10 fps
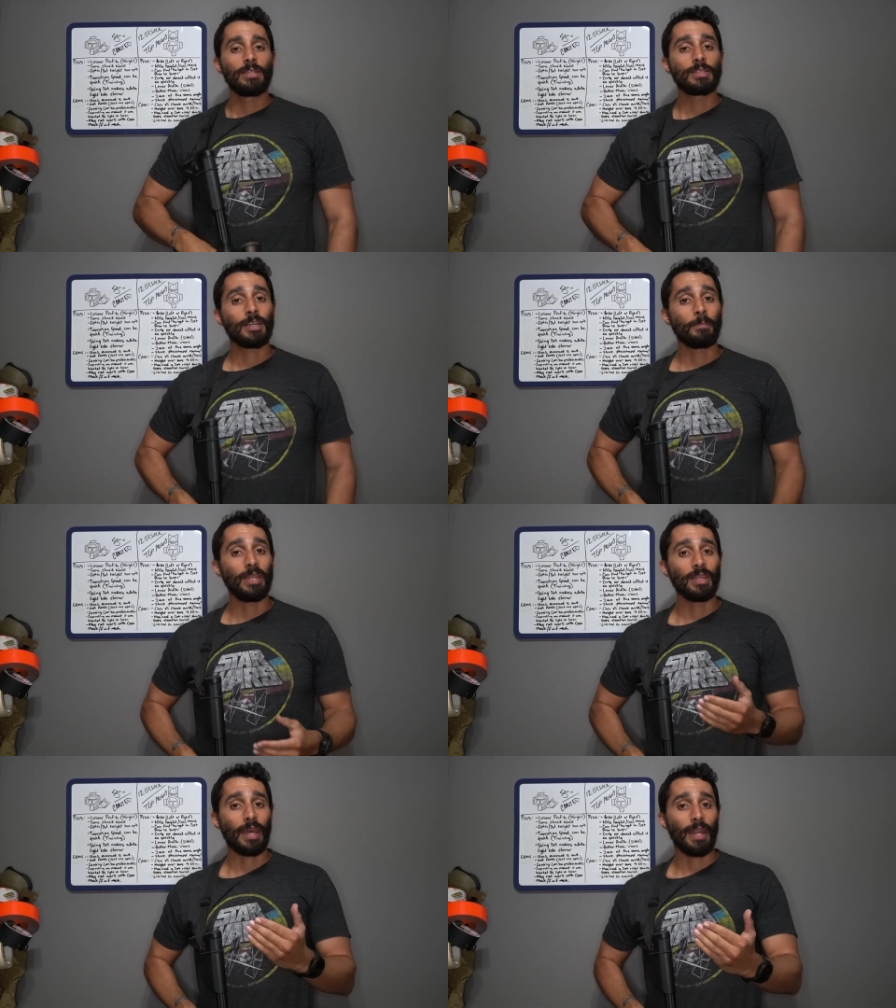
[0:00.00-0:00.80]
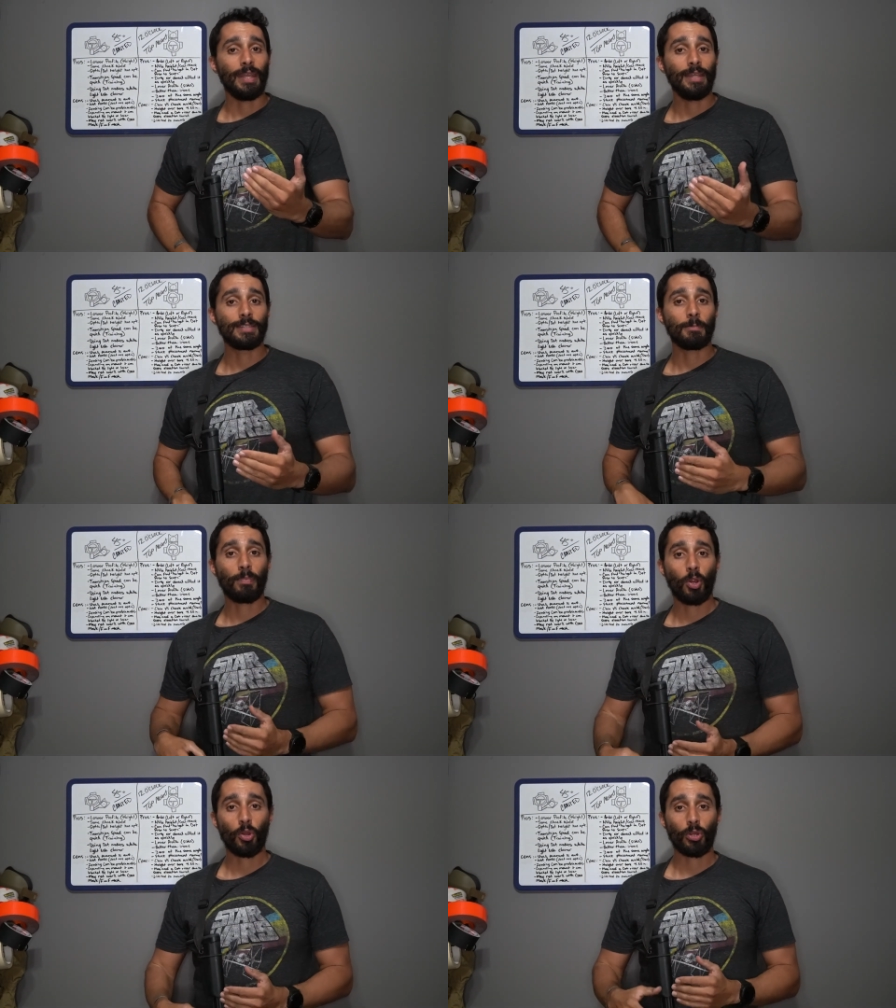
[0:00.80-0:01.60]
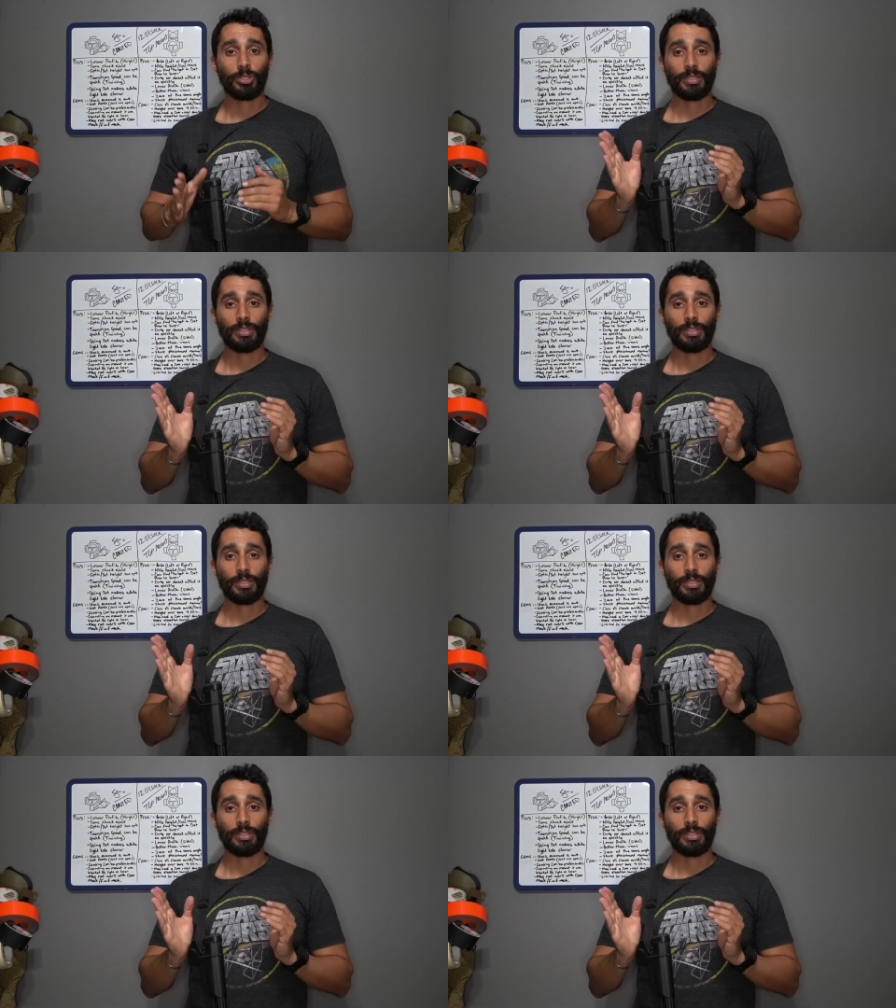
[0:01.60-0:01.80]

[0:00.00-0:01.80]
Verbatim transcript: Something that is a perk